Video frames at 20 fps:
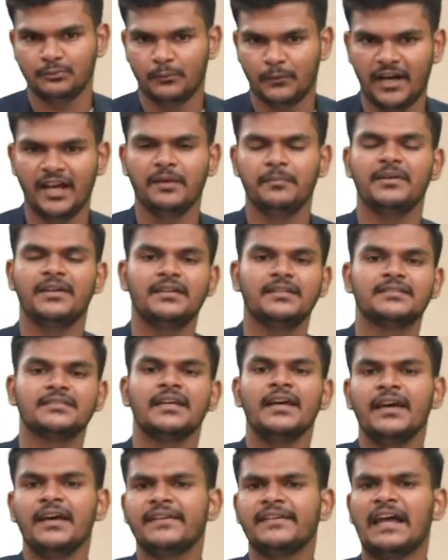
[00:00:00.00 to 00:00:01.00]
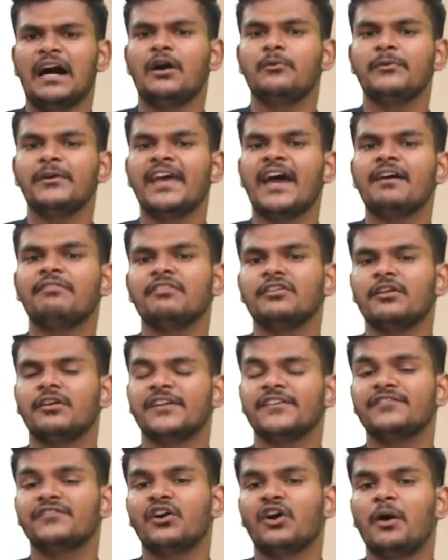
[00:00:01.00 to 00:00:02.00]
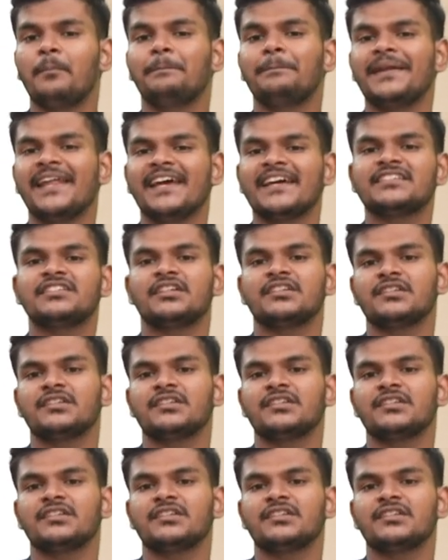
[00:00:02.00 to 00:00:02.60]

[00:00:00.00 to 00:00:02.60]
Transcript: Why? Because now we have a lot of complex